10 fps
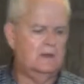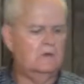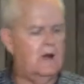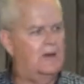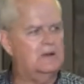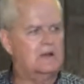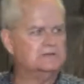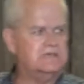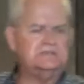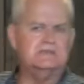Why?
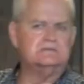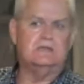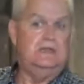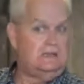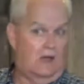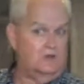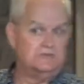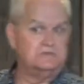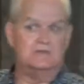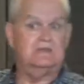Because he calls
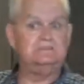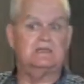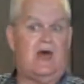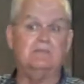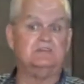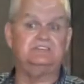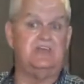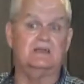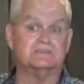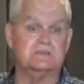himself, I'm a
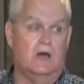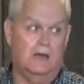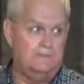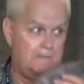jealous God.